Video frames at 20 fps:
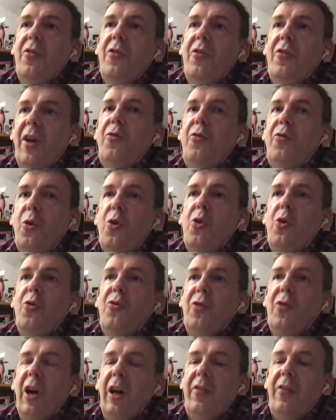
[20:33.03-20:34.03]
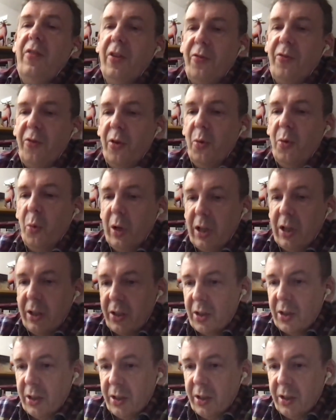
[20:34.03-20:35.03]
he would have found 4 or 5
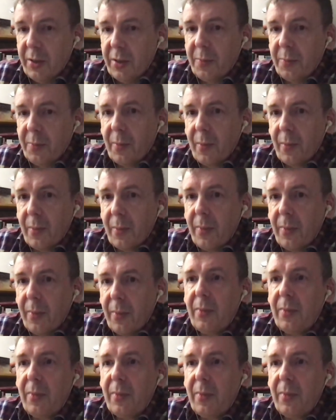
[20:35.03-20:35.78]
different witnesses